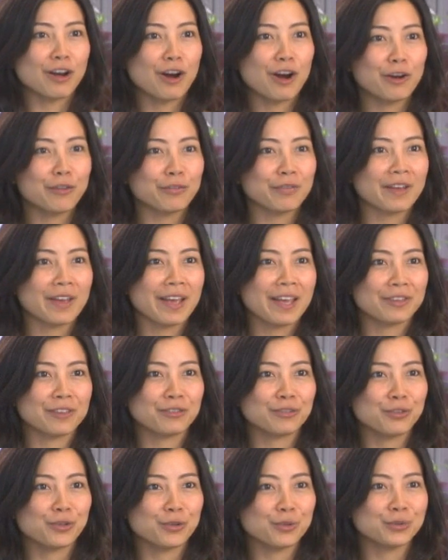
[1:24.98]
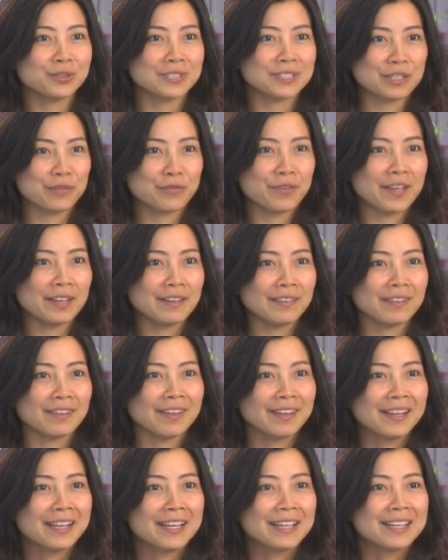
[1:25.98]
off as you see fit.
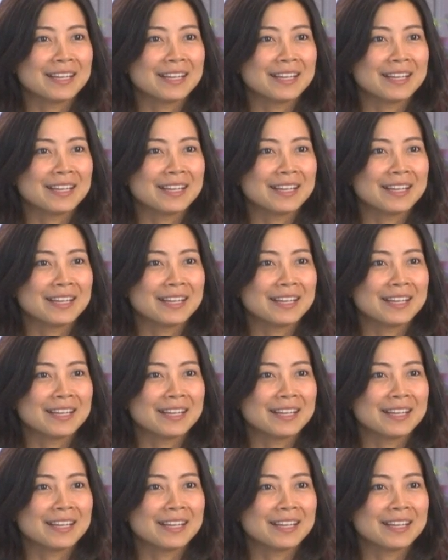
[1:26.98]
So